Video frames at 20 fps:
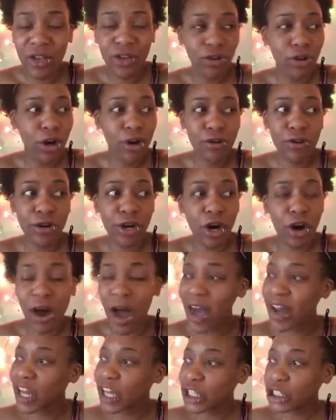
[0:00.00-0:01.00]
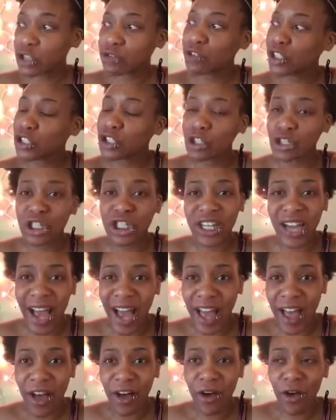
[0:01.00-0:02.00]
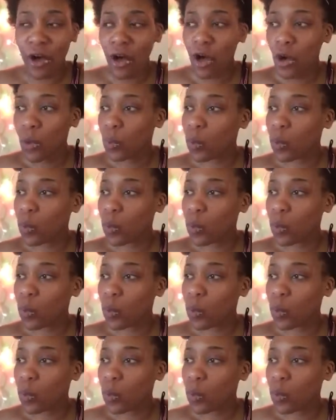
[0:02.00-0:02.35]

You don't know how they treat your child.